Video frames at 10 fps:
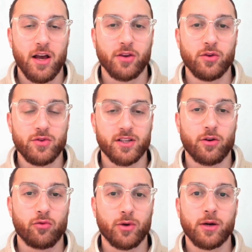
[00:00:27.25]
using
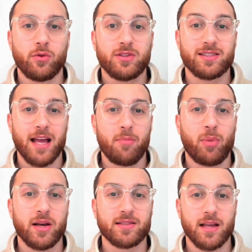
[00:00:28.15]
a real
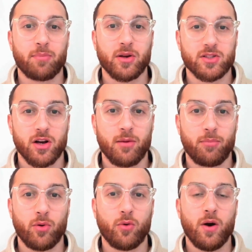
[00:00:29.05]
step-by-step
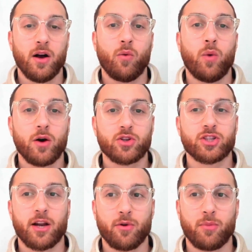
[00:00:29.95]
example while
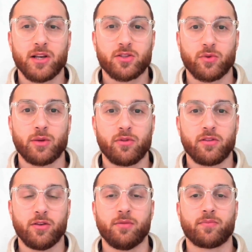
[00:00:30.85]
sharing my screen
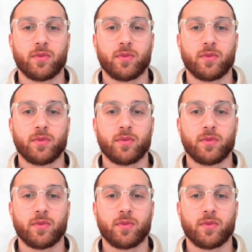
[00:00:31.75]
with you.